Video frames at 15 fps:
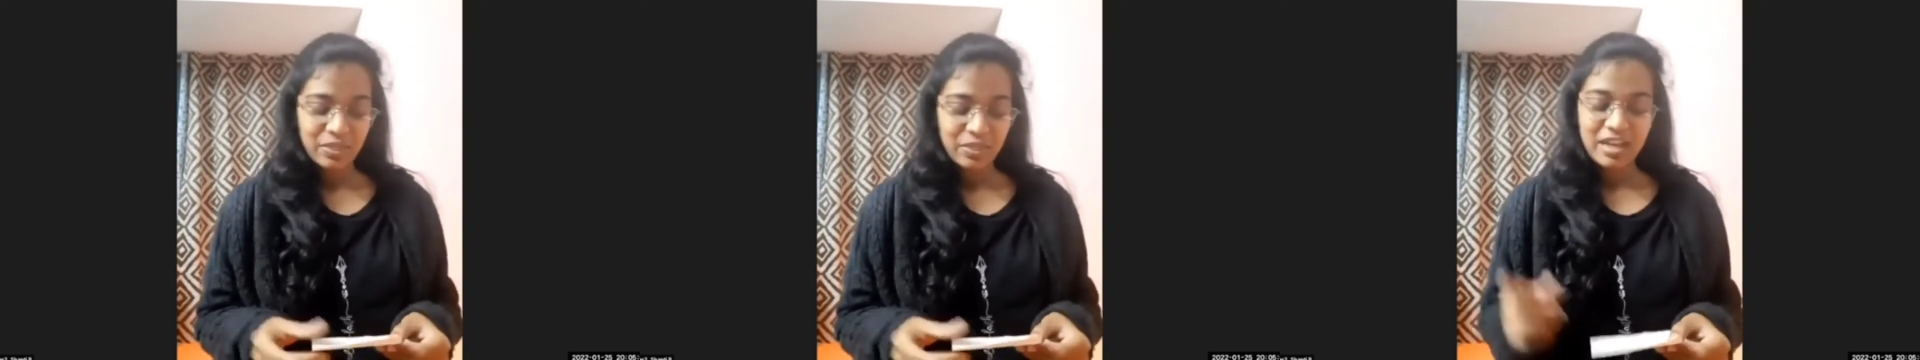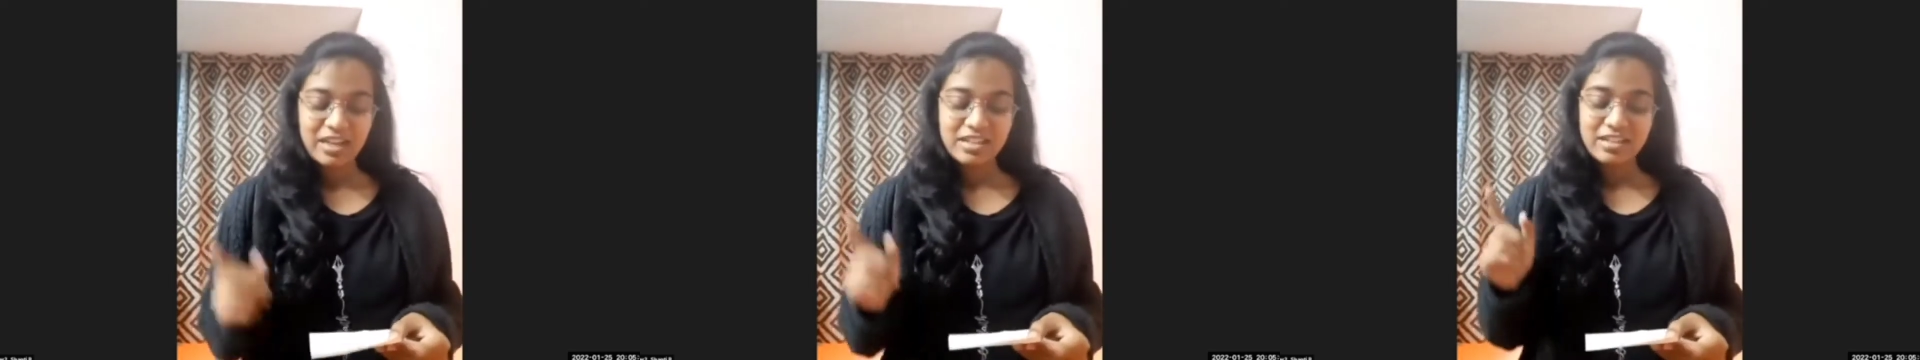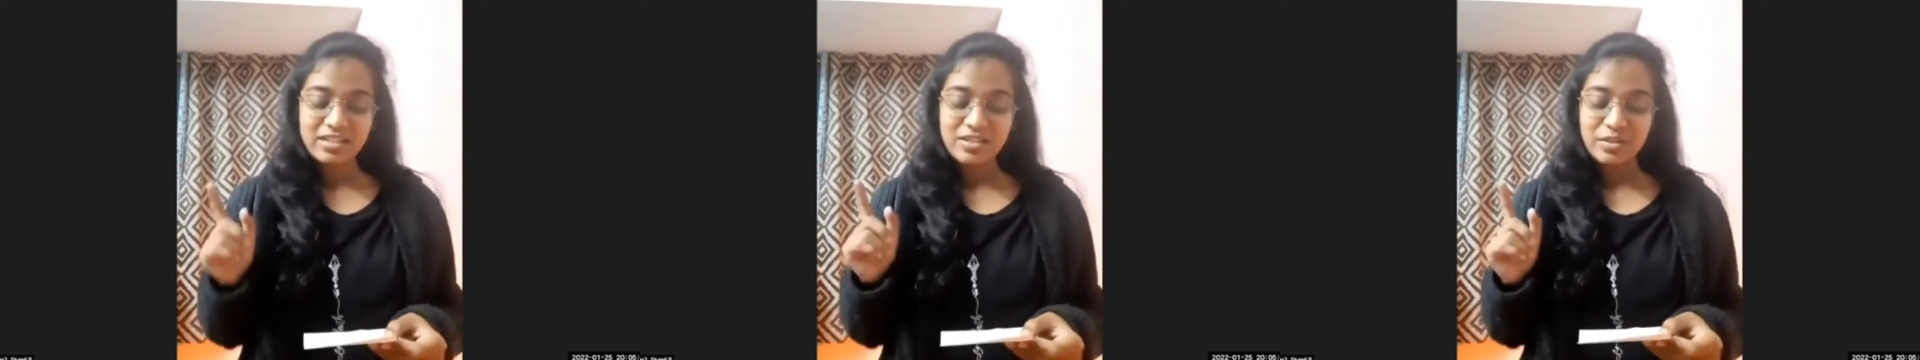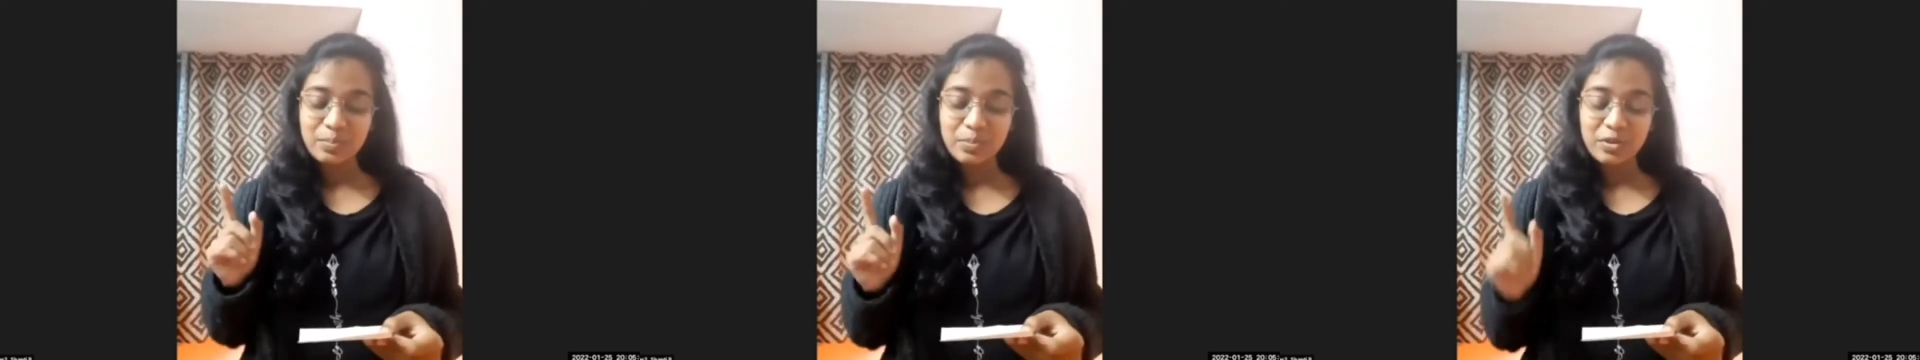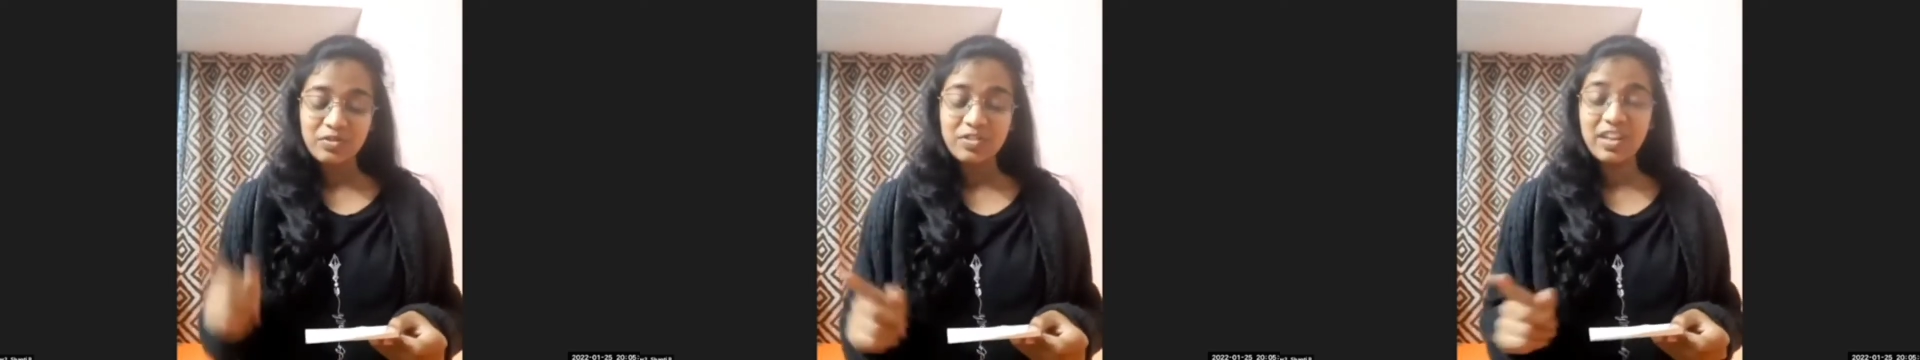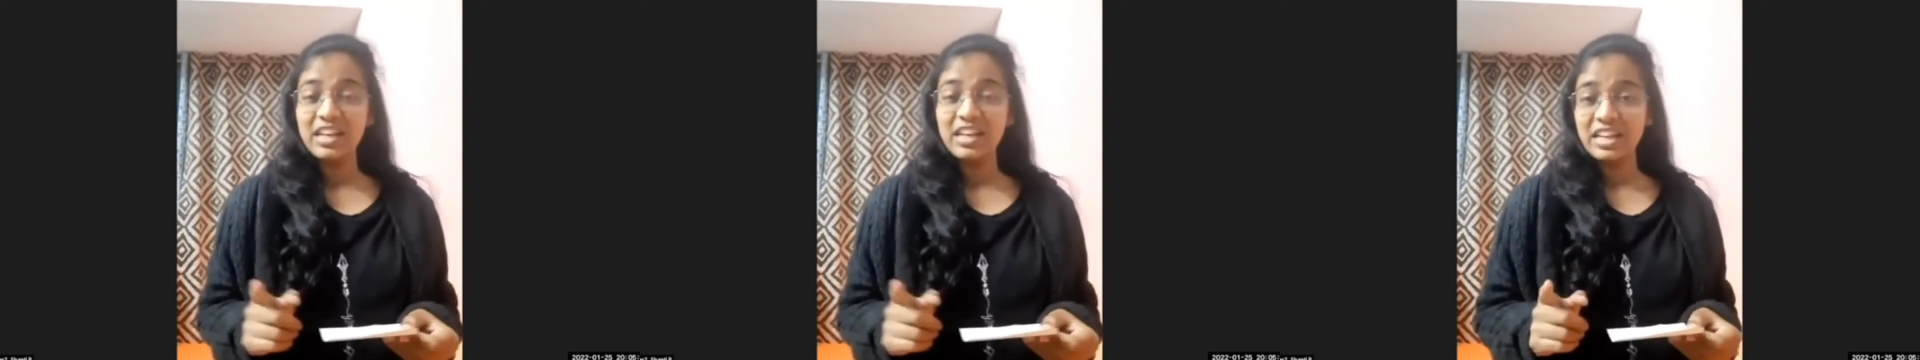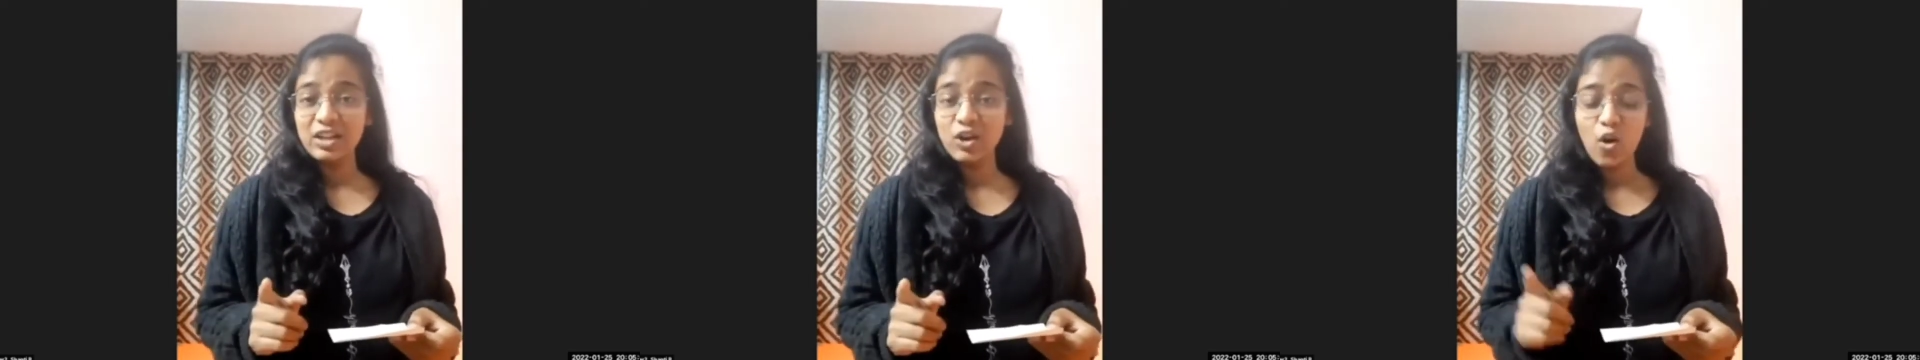it is the prevailing